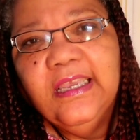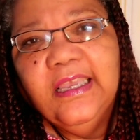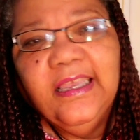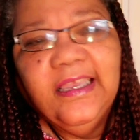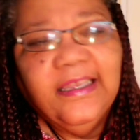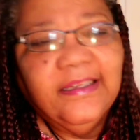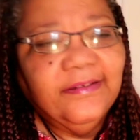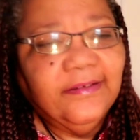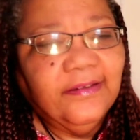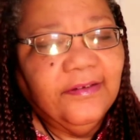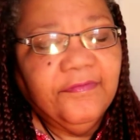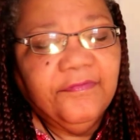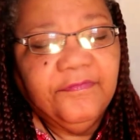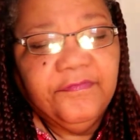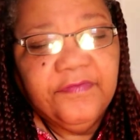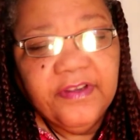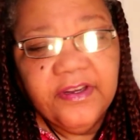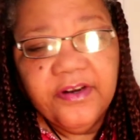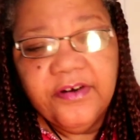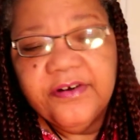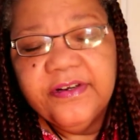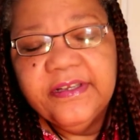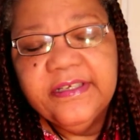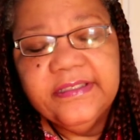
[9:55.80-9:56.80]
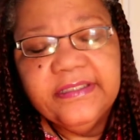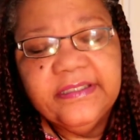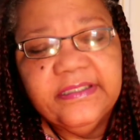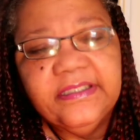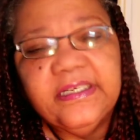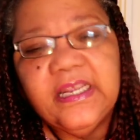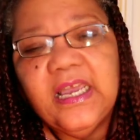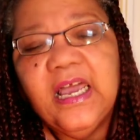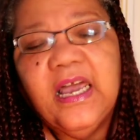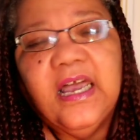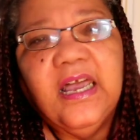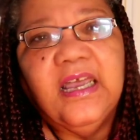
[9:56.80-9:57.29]
at various
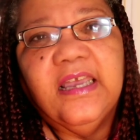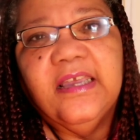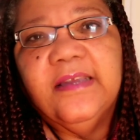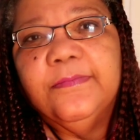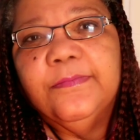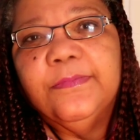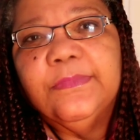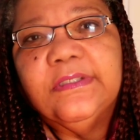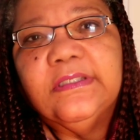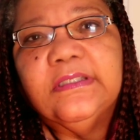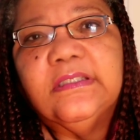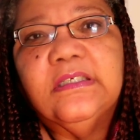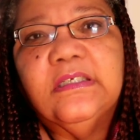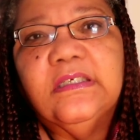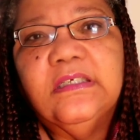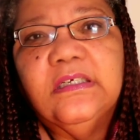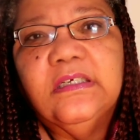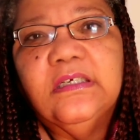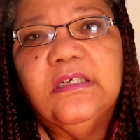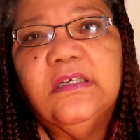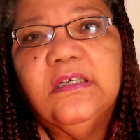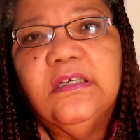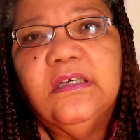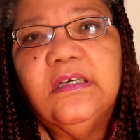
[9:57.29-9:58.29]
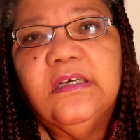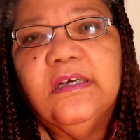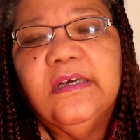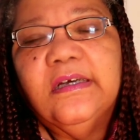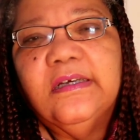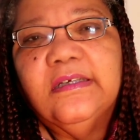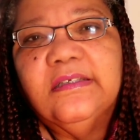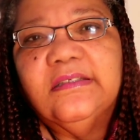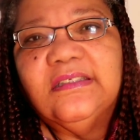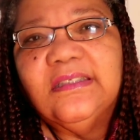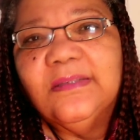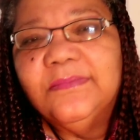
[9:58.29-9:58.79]
times
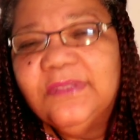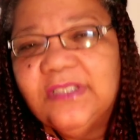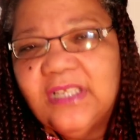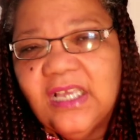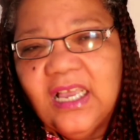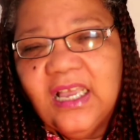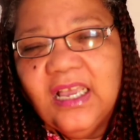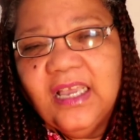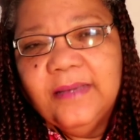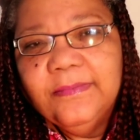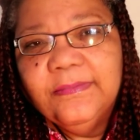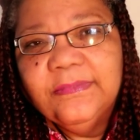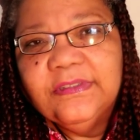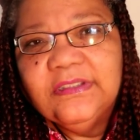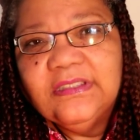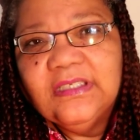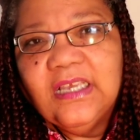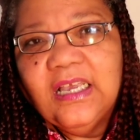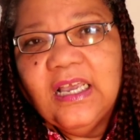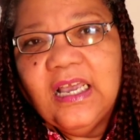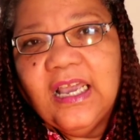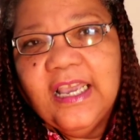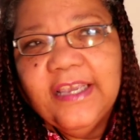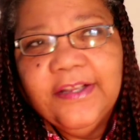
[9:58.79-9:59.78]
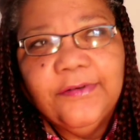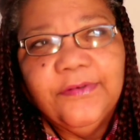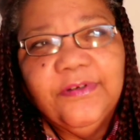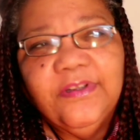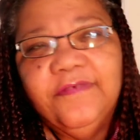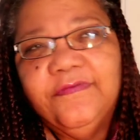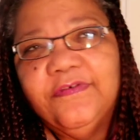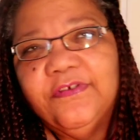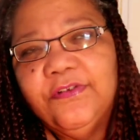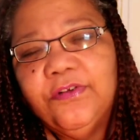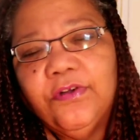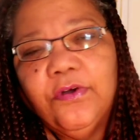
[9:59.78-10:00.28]
sometimes I don't
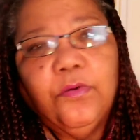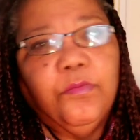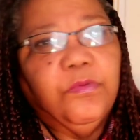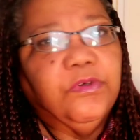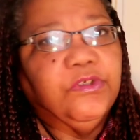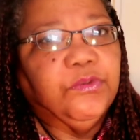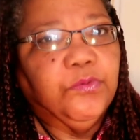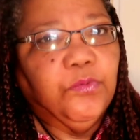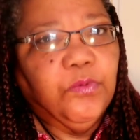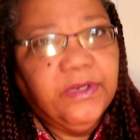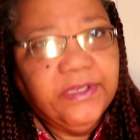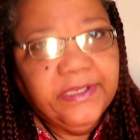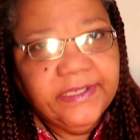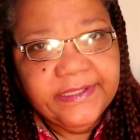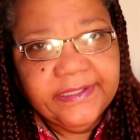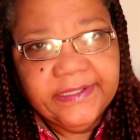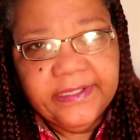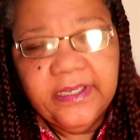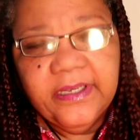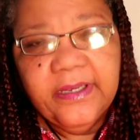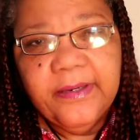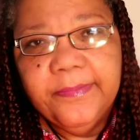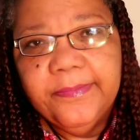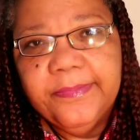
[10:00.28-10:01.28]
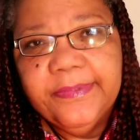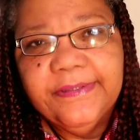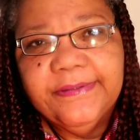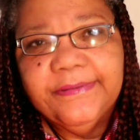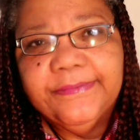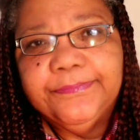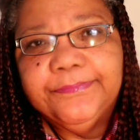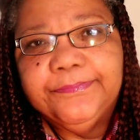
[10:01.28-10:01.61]
even know which way is up.